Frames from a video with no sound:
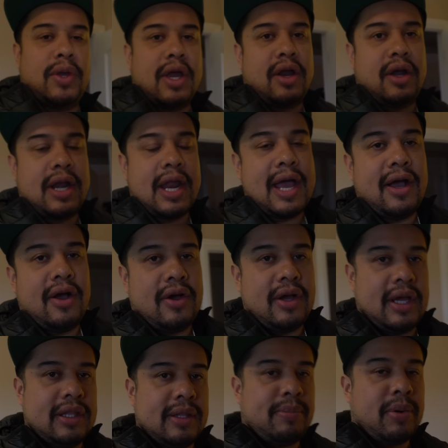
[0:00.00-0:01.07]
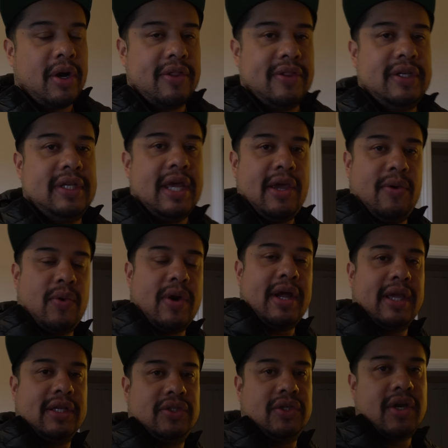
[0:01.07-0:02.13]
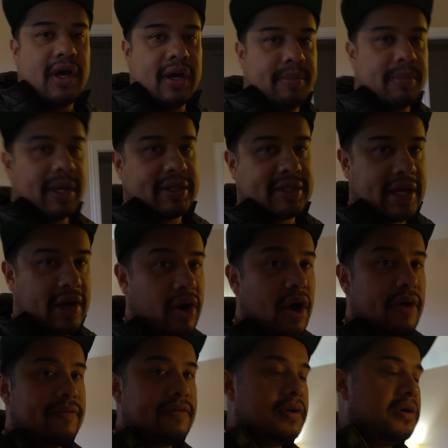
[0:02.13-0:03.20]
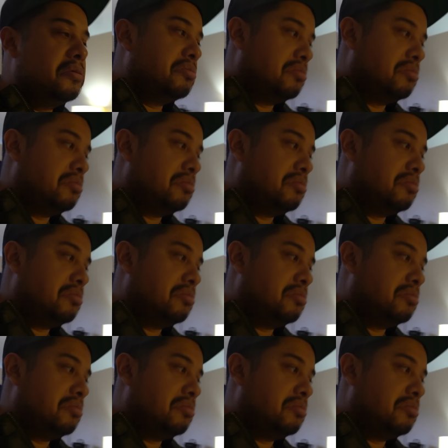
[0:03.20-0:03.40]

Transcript: We are now in the part of the day where I get to cut Mike's hair off.